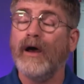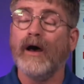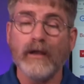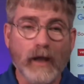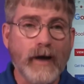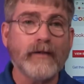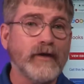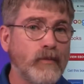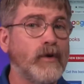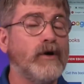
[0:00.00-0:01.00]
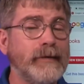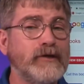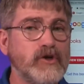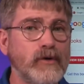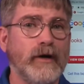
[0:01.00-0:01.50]
a lot of them will be
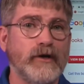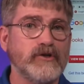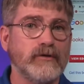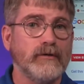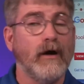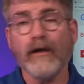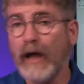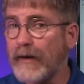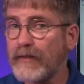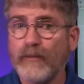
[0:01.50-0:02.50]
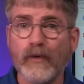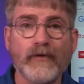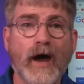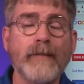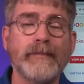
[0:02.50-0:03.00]
Jewish. A lot of them will
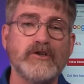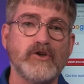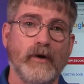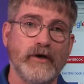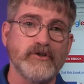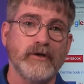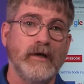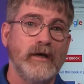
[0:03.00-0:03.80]
not be Jewish.